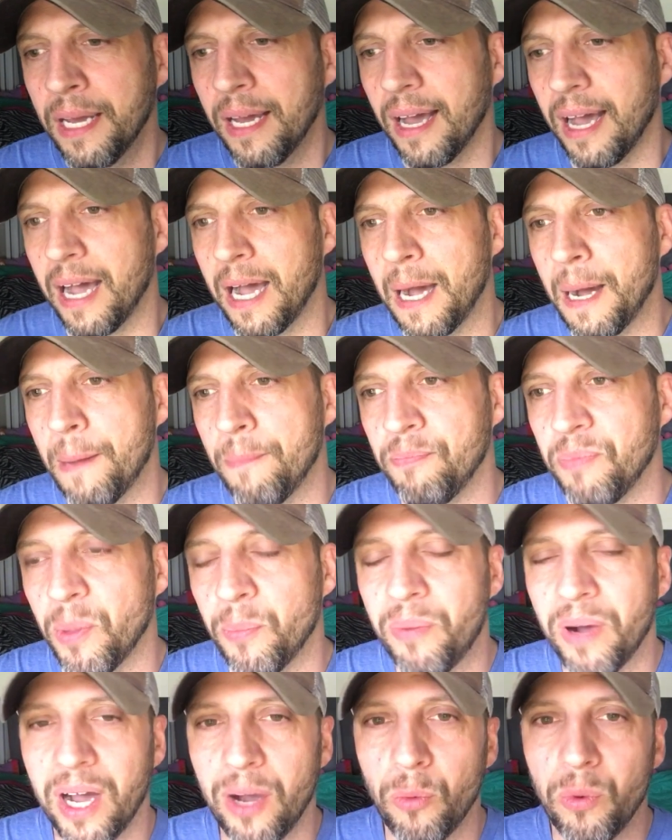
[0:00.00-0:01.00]
Um,
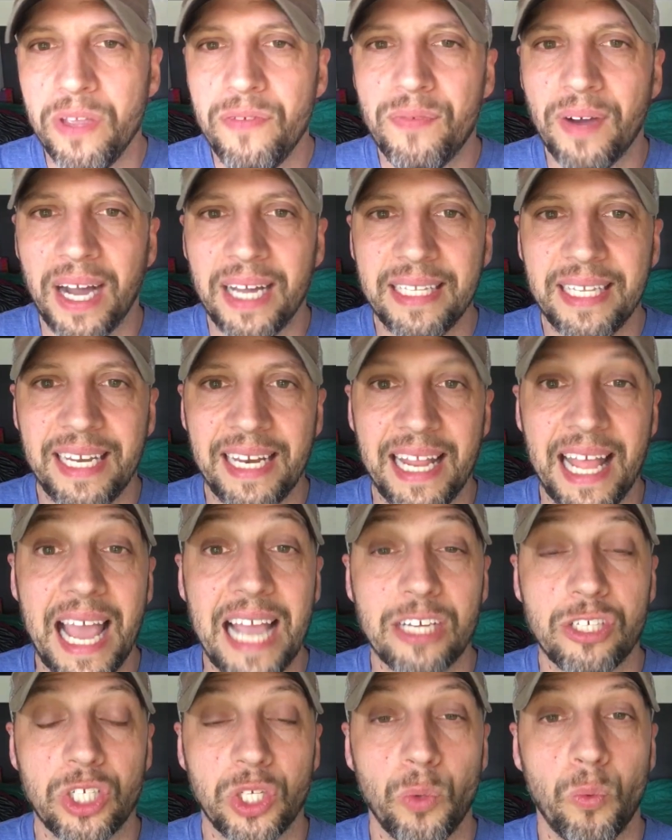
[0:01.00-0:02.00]
but we find that it
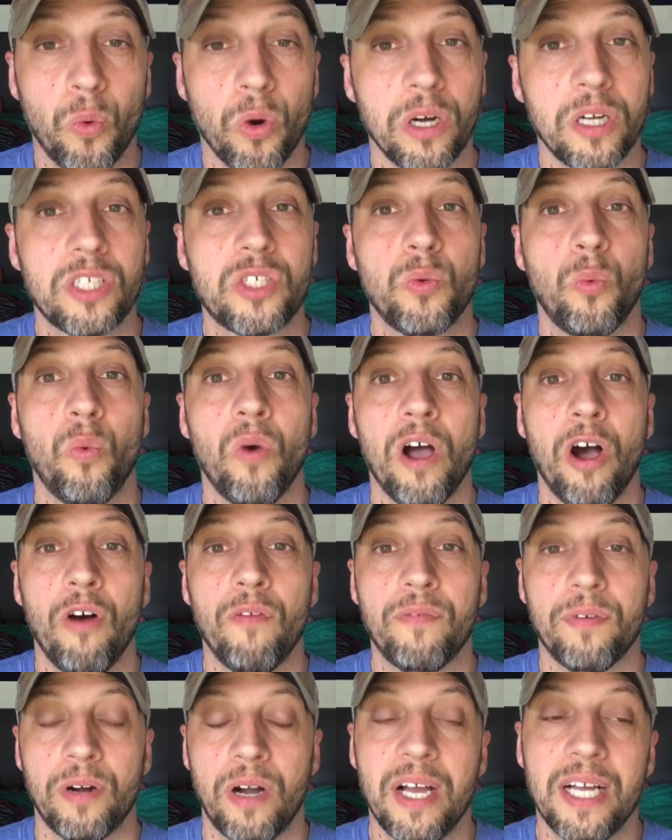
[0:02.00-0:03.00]
actually works well
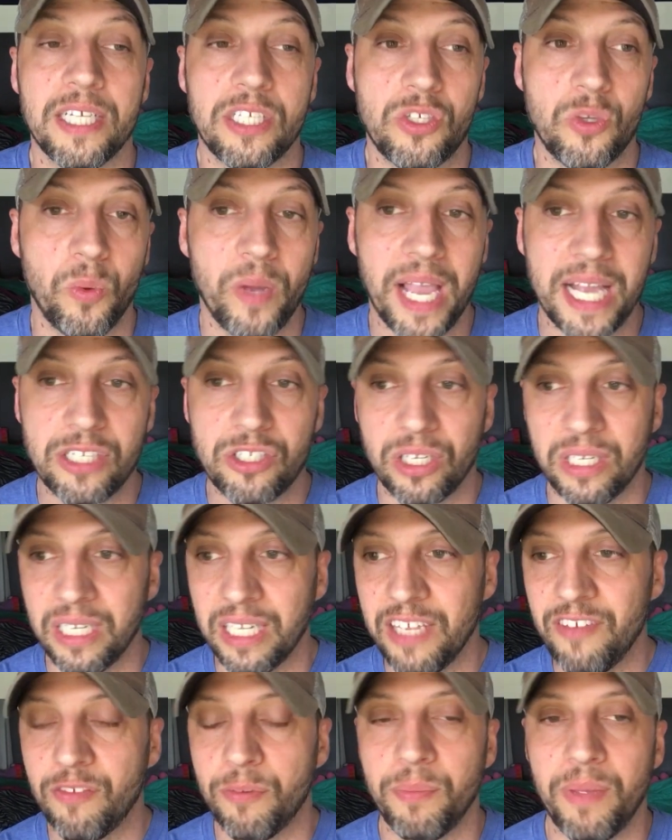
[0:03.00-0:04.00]
for us. So we actually
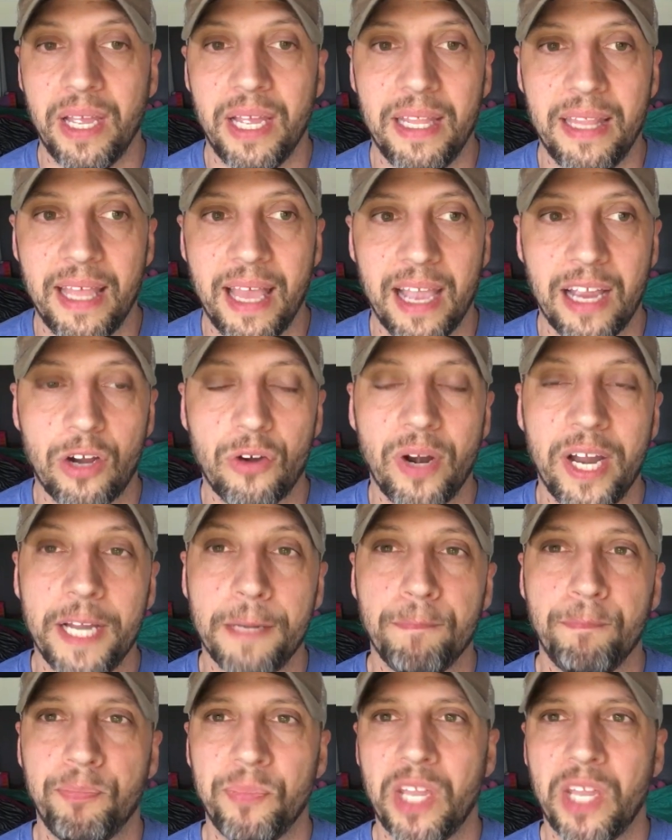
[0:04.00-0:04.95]
leave them in that crate.